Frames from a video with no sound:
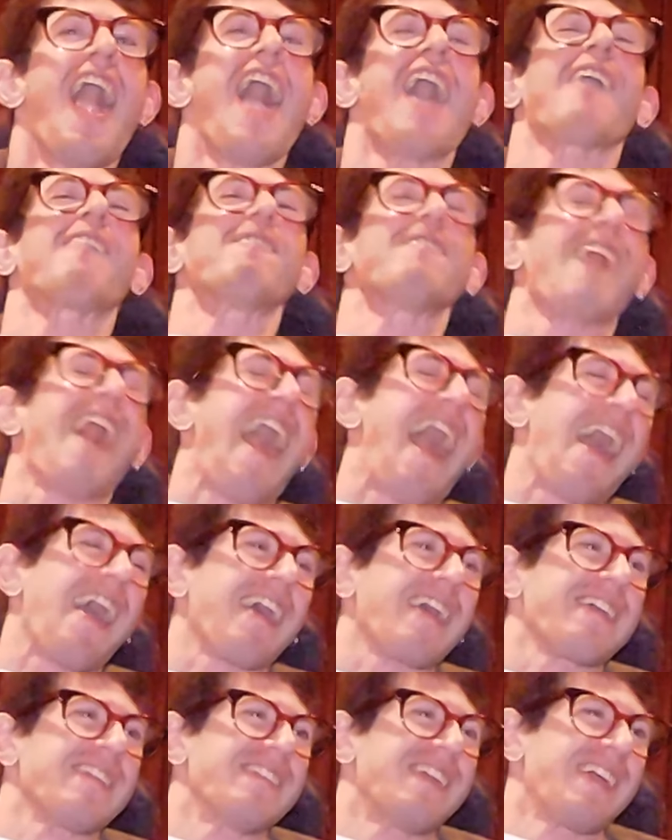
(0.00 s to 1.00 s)
I'm
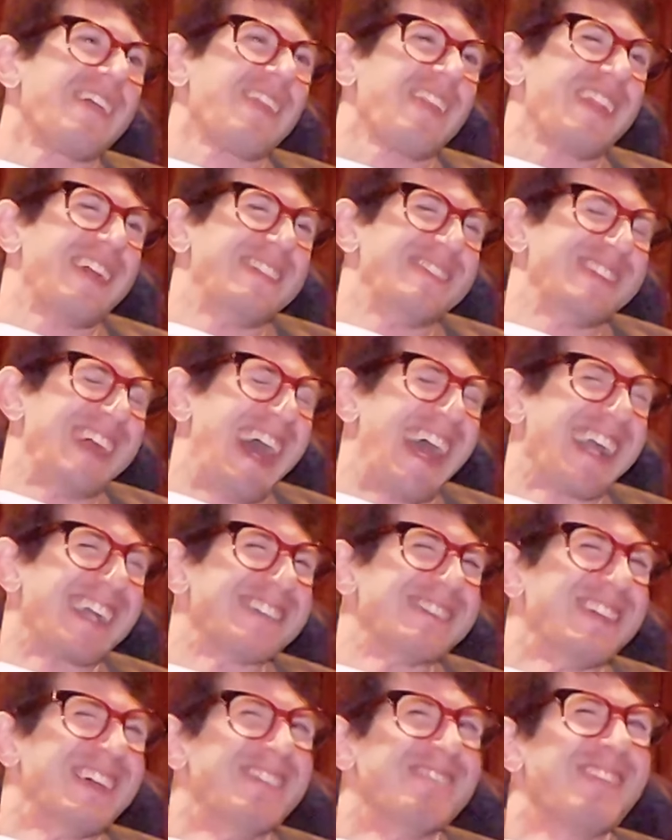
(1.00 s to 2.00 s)
back with the
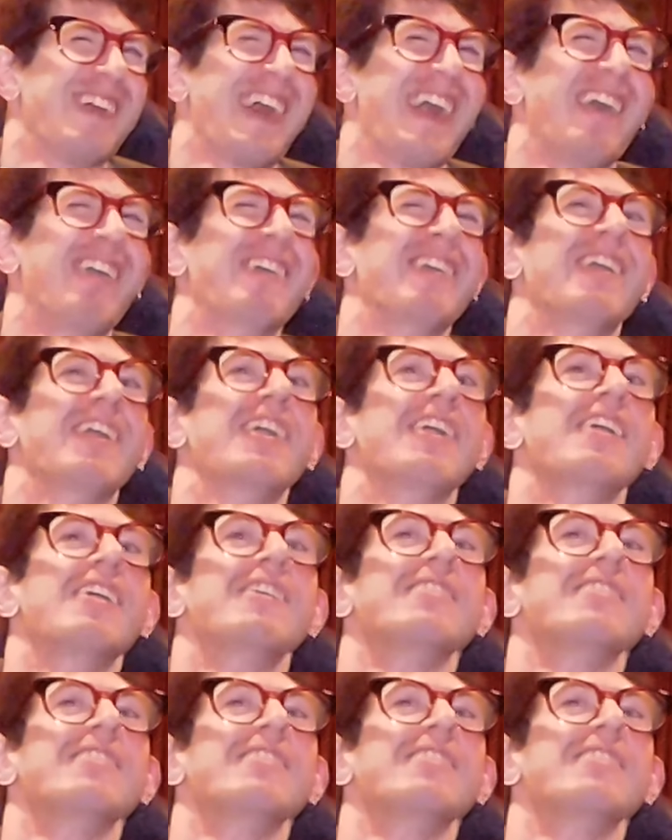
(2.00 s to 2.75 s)
paper mill.